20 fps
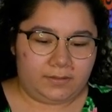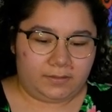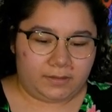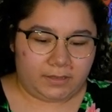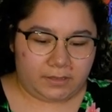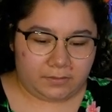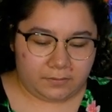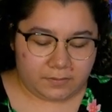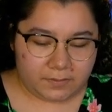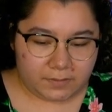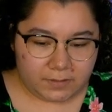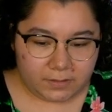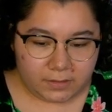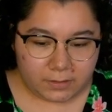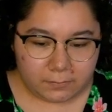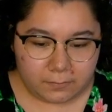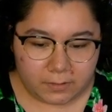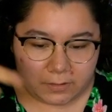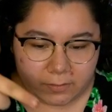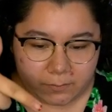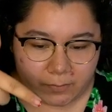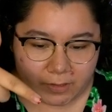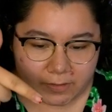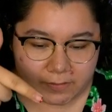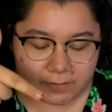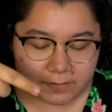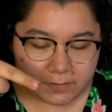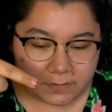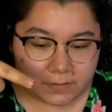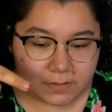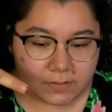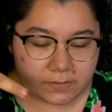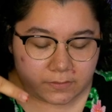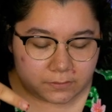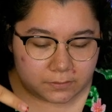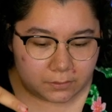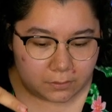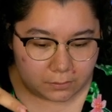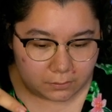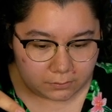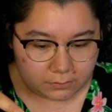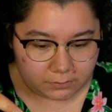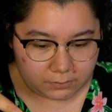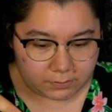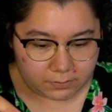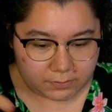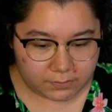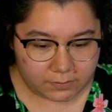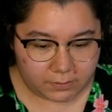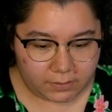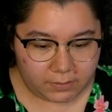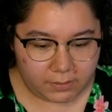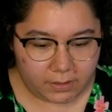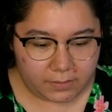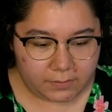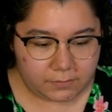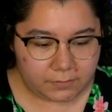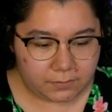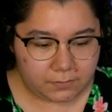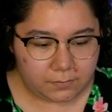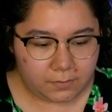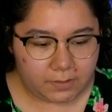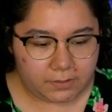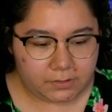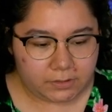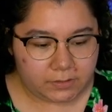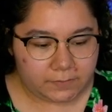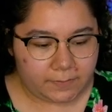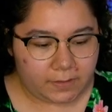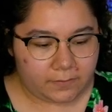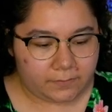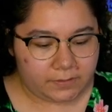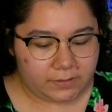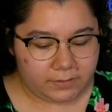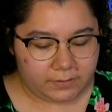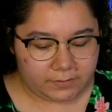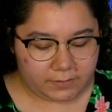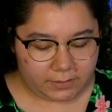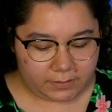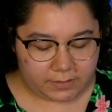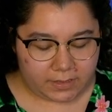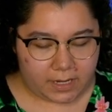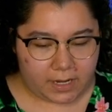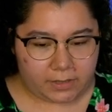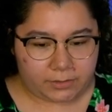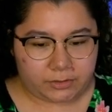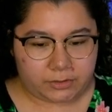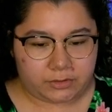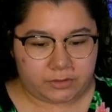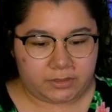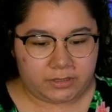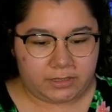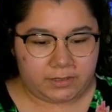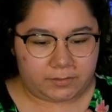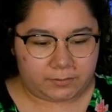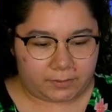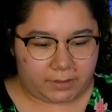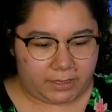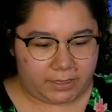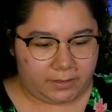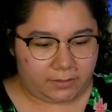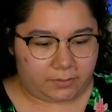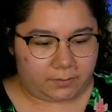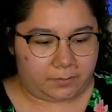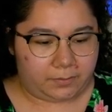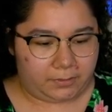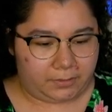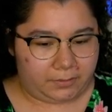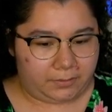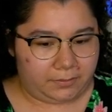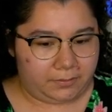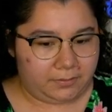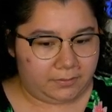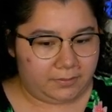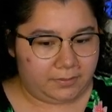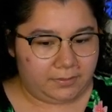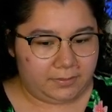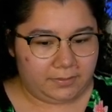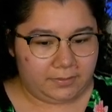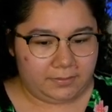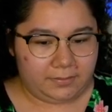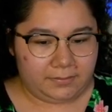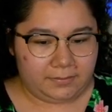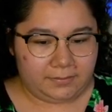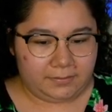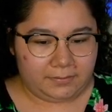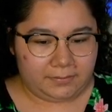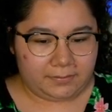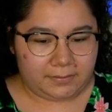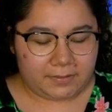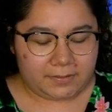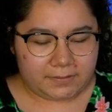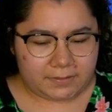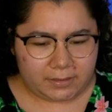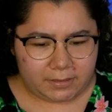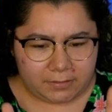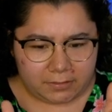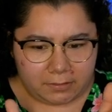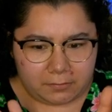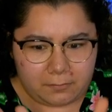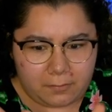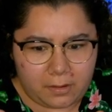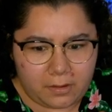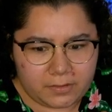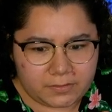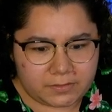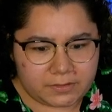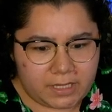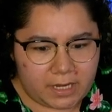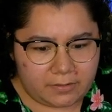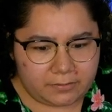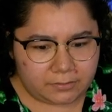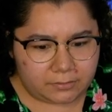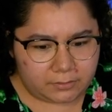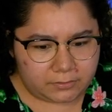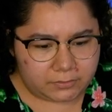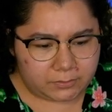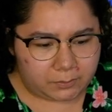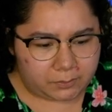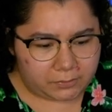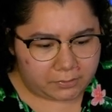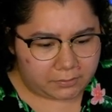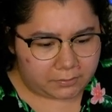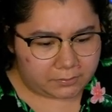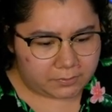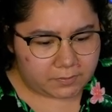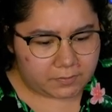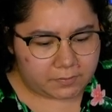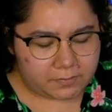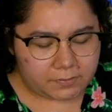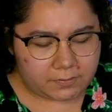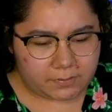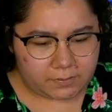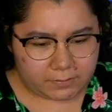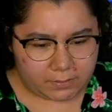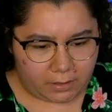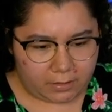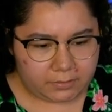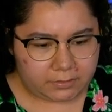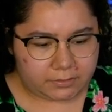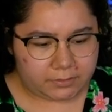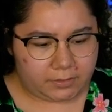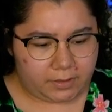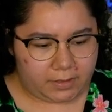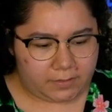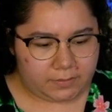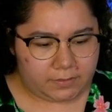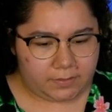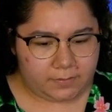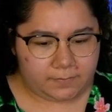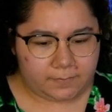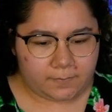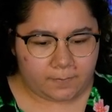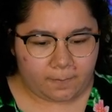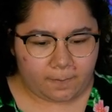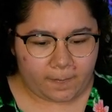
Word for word: Like, you can see, like, one of the presents is gold. So I do wonder if everything is, like, naturally gray or blue. The walls in the house are also blue, so it's color corrected.